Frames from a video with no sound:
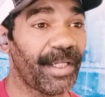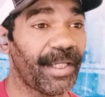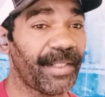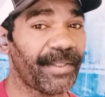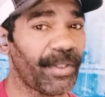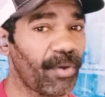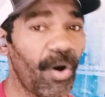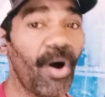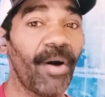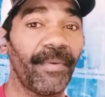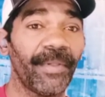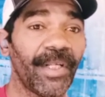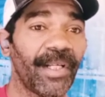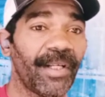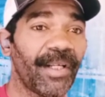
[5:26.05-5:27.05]
And they're
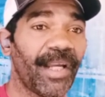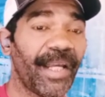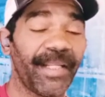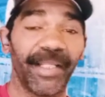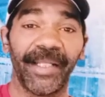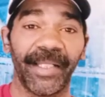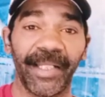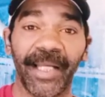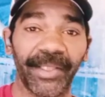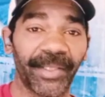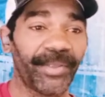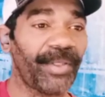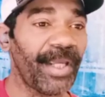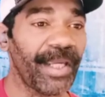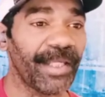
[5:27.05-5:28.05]
all, and that's the
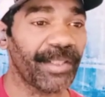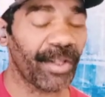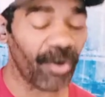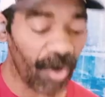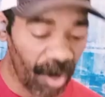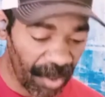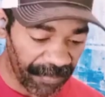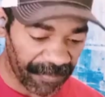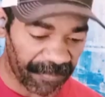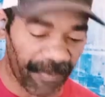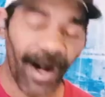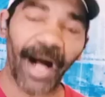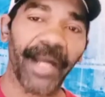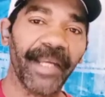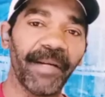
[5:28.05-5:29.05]
thing, they're all
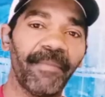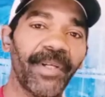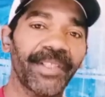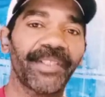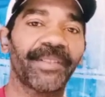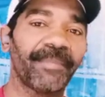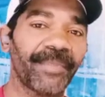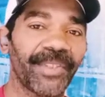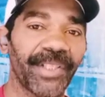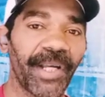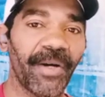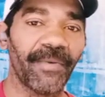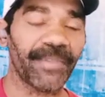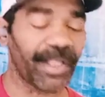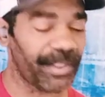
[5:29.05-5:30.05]
vying amongst
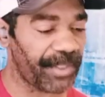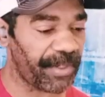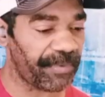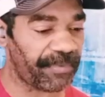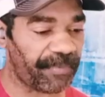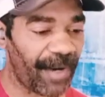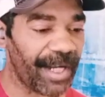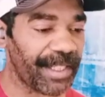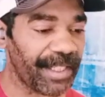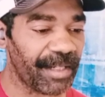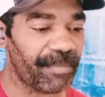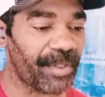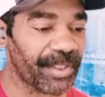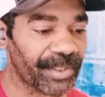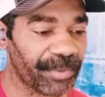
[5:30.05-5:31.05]
themselves and they're fighting
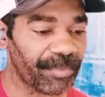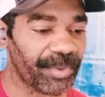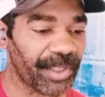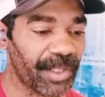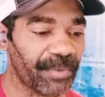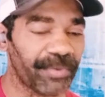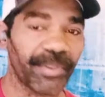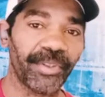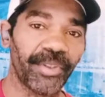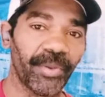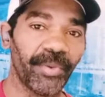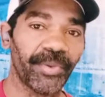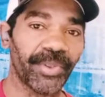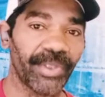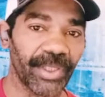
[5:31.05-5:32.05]
amongst themselves to
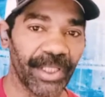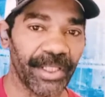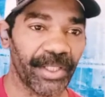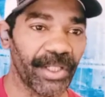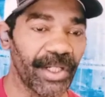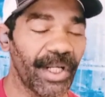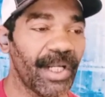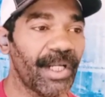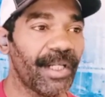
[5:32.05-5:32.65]
choose a leader.